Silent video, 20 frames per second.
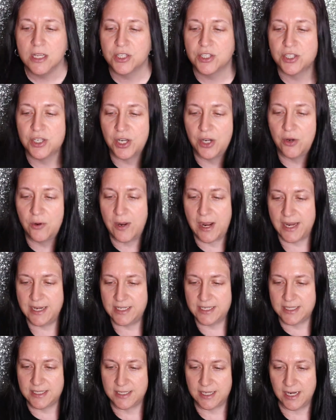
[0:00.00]
So I
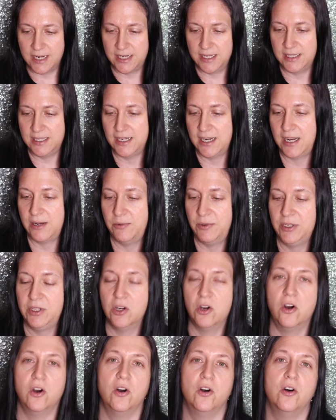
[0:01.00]
decided that I would
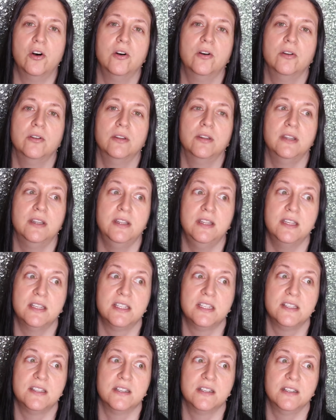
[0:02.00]
call
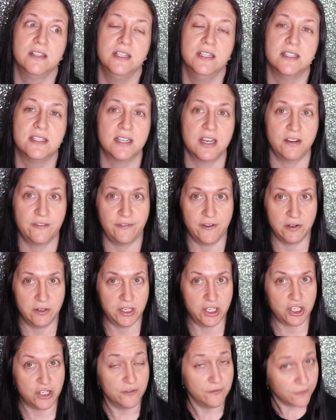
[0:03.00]
this, instead of
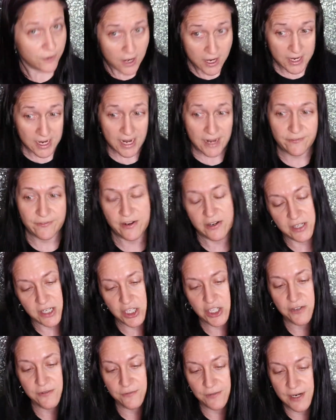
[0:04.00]
Foundation Friday,
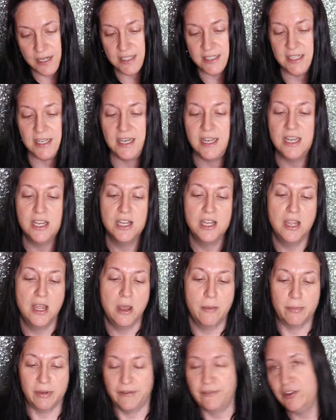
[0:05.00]
Foundation Frenzy.
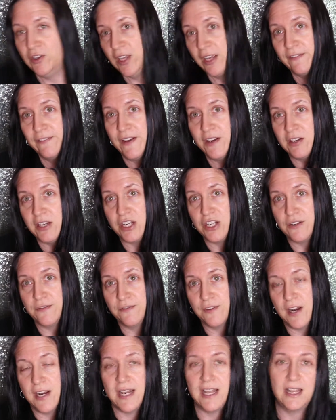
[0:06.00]
But if you like
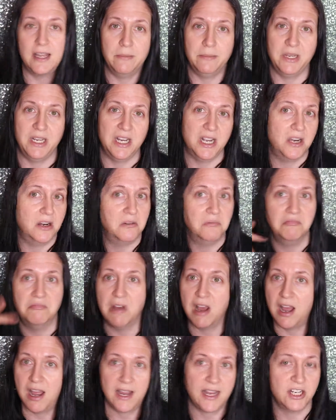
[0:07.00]
Foundation Friday, let me know.
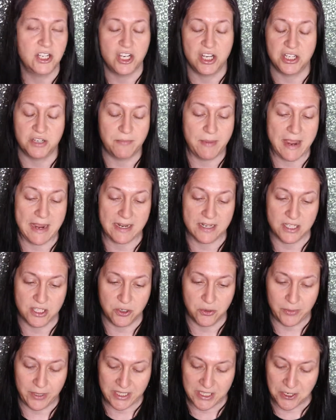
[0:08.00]
I can change it back,
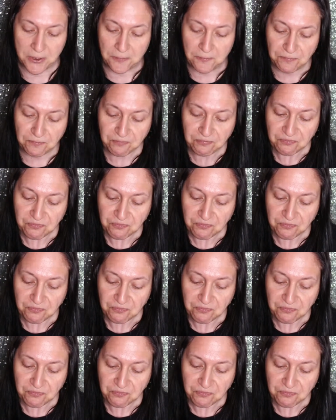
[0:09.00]
it's no big deal.